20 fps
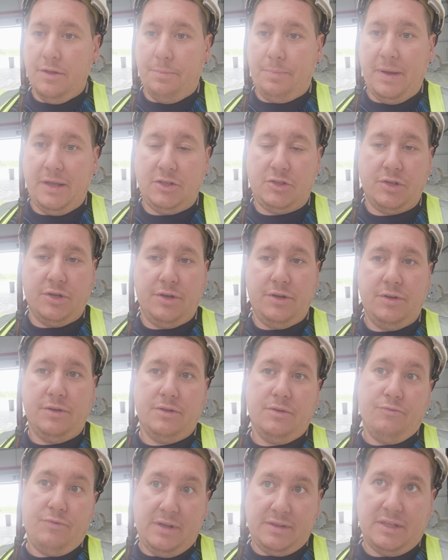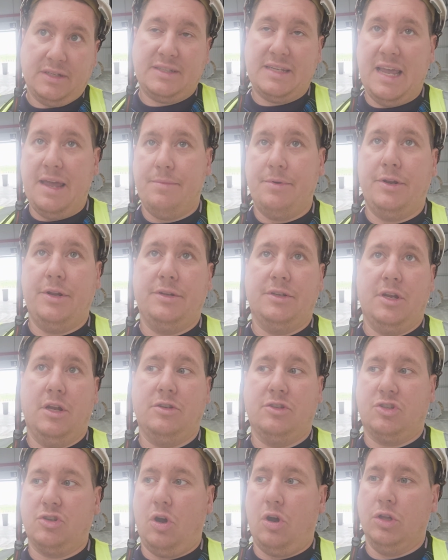picture, read the statement
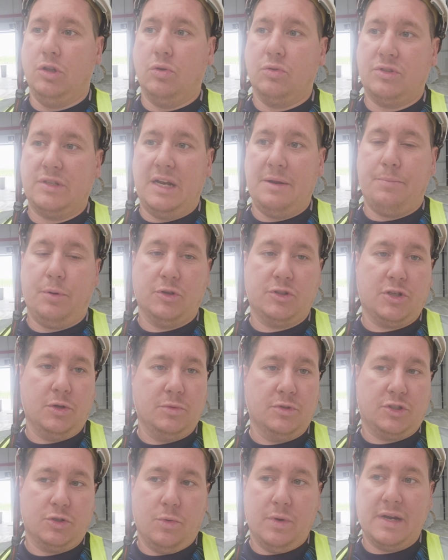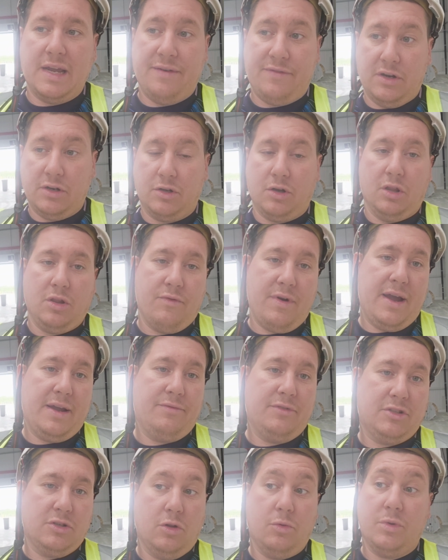and sort of looked at it and put 2 and 2 together and got the right
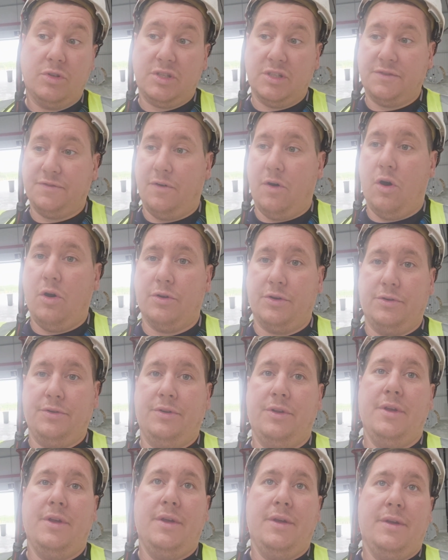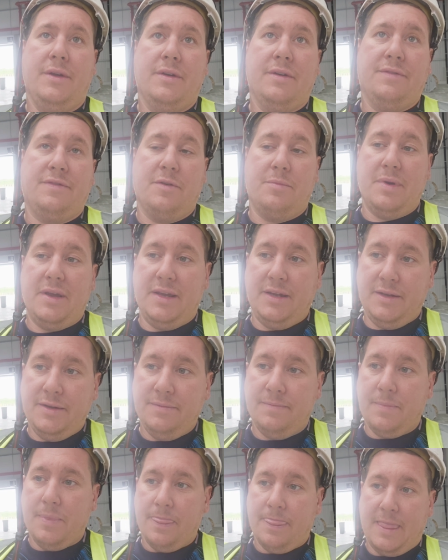result, which is 4. And for me,
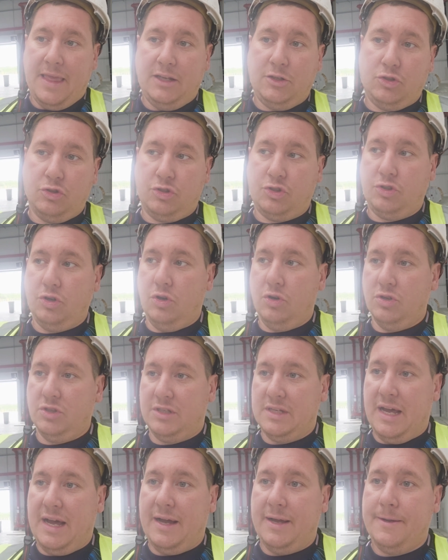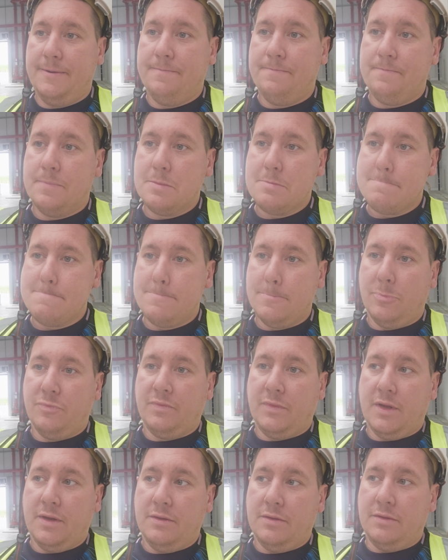it just shows that
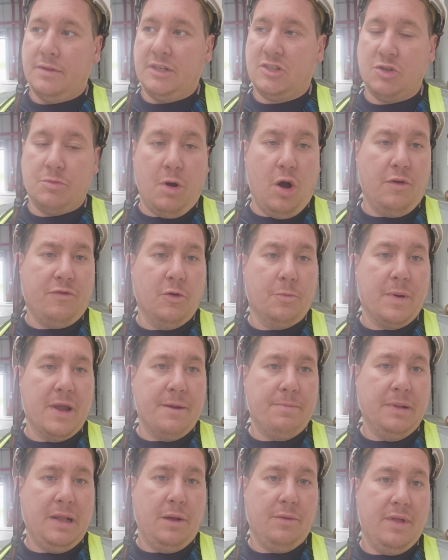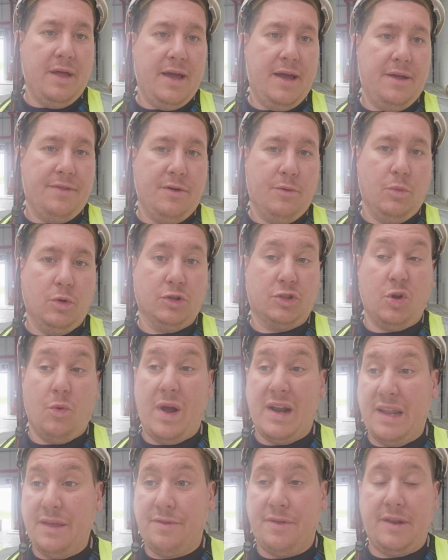there's some awful people out there that will do
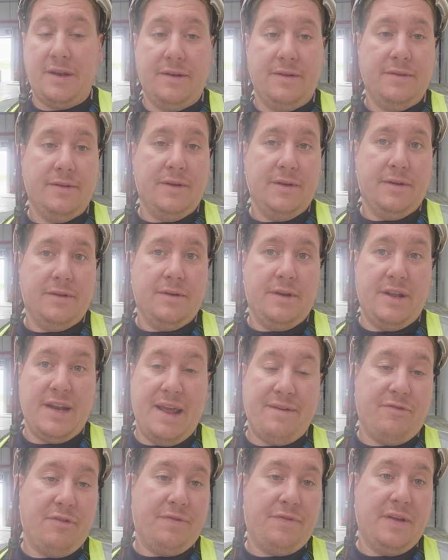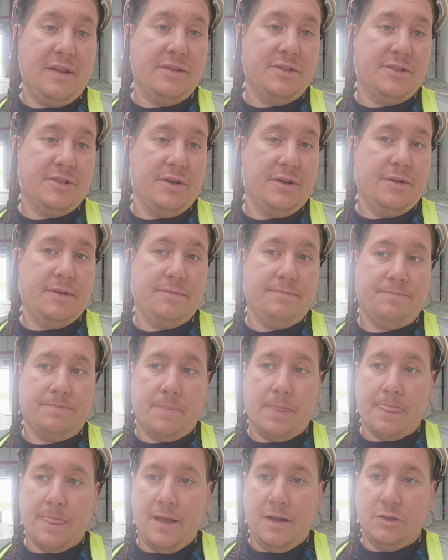anything and everything to
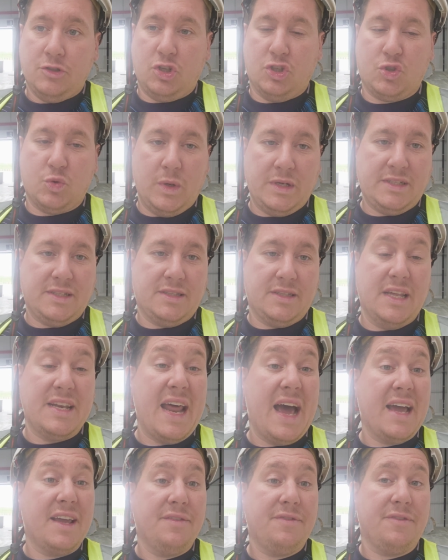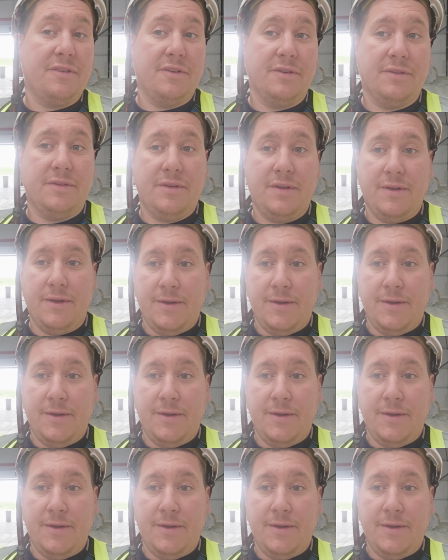twist the knife, and